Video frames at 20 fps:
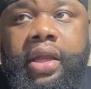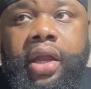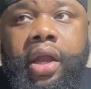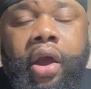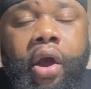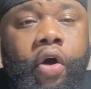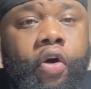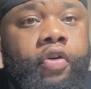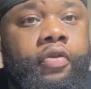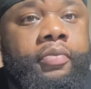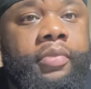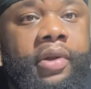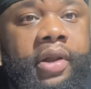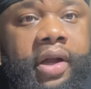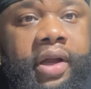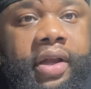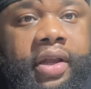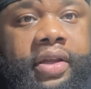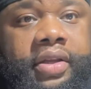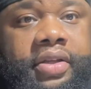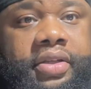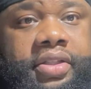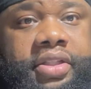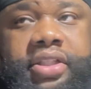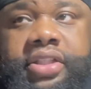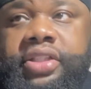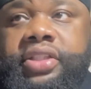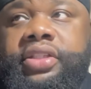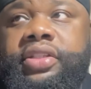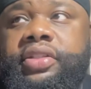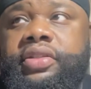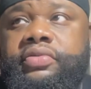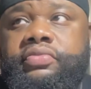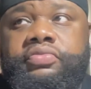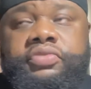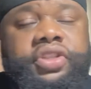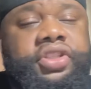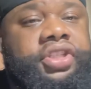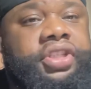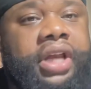cold blood, just
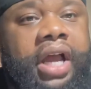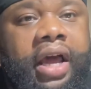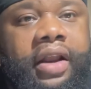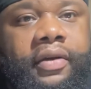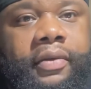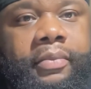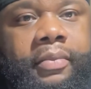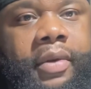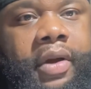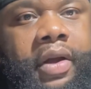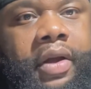shot him.